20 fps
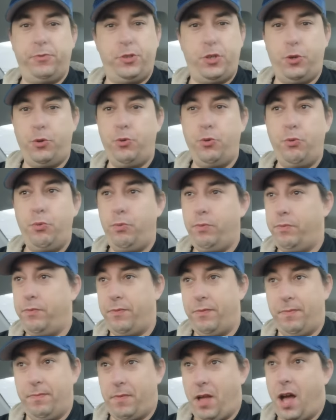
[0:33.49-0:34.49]

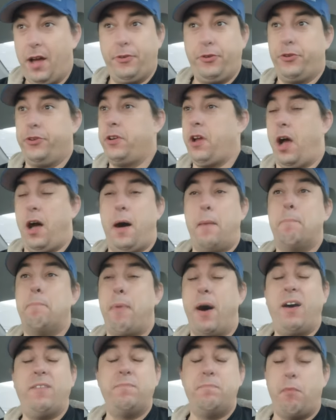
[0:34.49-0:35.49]
200
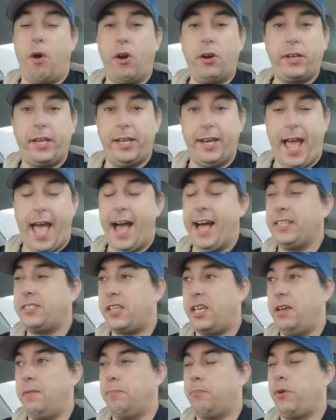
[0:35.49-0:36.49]
above market
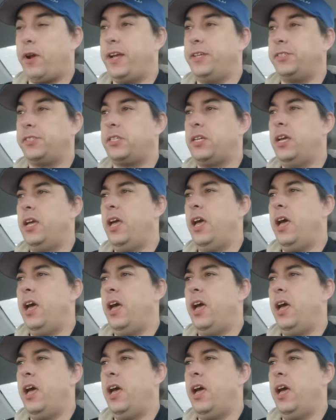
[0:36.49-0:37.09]
asking price